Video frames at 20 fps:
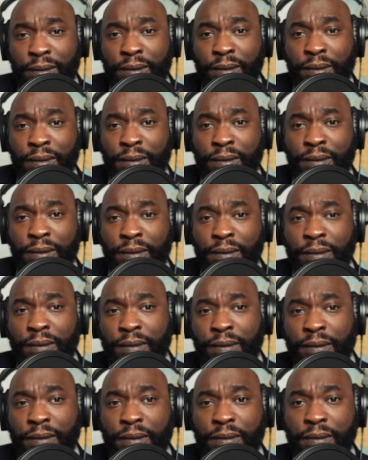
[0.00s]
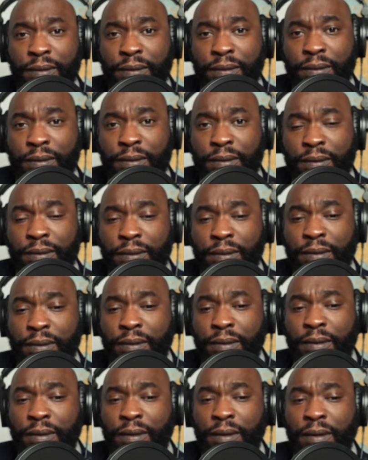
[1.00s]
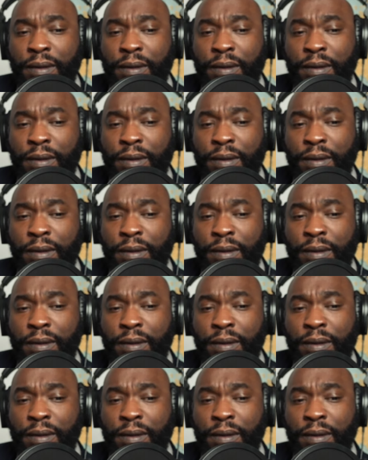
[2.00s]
Nothing is said.